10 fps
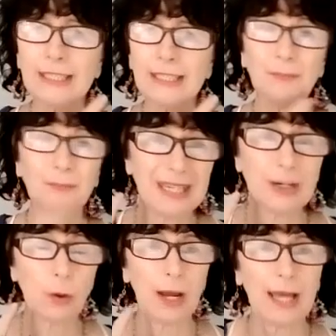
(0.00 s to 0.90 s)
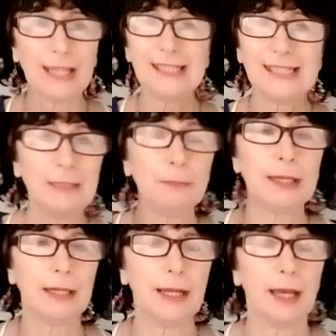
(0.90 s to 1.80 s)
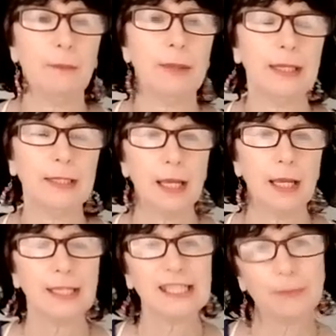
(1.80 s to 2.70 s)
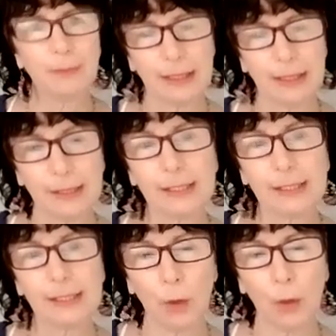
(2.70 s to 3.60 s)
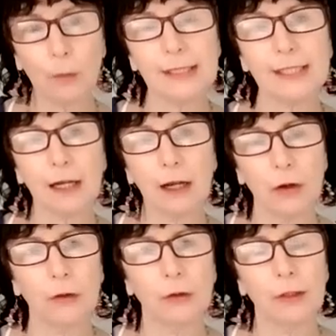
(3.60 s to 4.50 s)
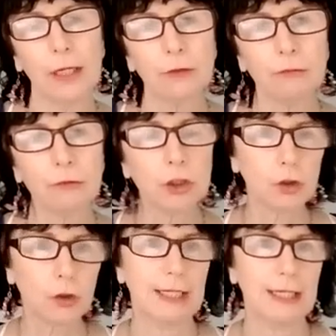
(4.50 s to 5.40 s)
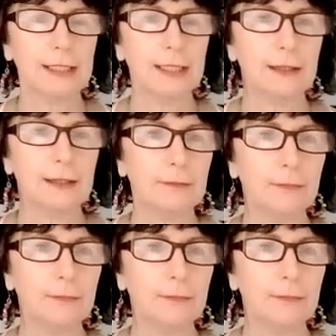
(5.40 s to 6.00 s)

So we need to be quiet, zip it a bit, spend some moments alone, retreat,